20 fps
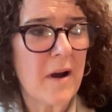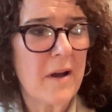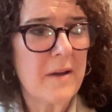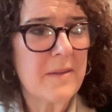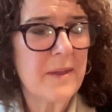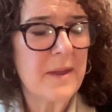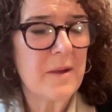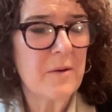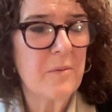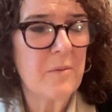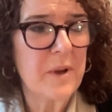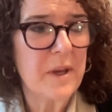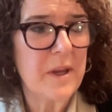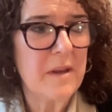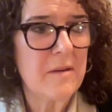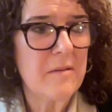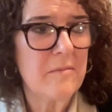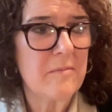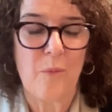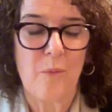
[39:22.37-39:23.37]
I think
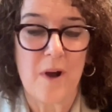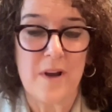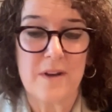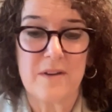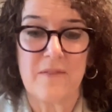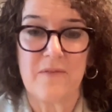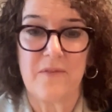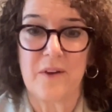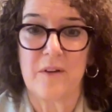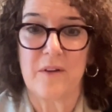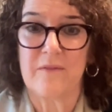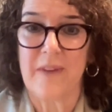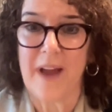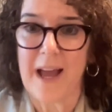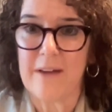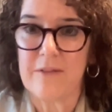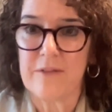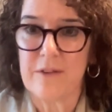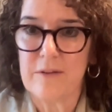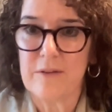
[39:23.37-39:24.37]
we want to feel
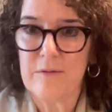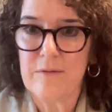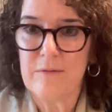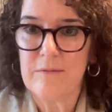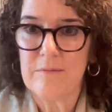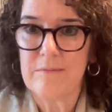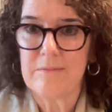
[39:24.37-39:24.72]
valued.